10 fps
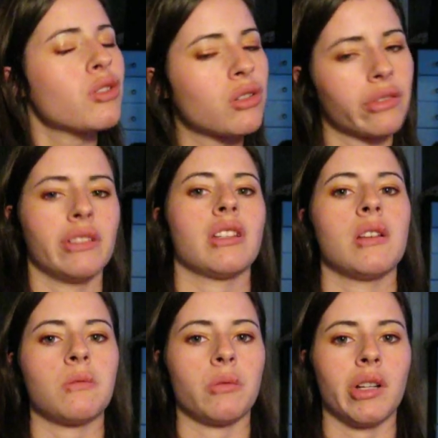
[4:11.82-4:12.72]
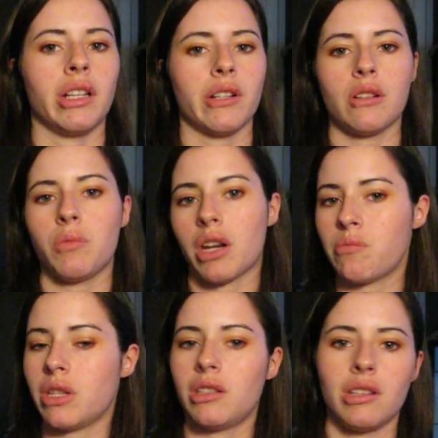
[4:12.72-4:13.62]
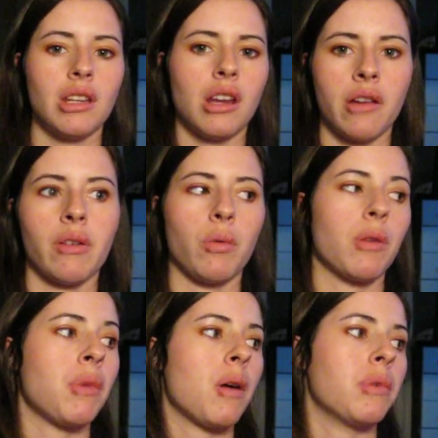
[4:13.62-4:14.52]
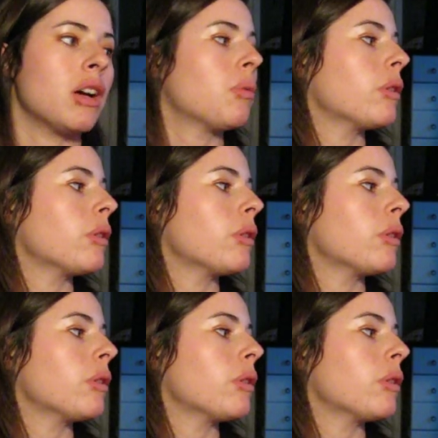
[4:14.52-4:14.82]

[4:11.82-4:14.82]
sure if this comes from a collection, but I've been seeing it everywhere popping up.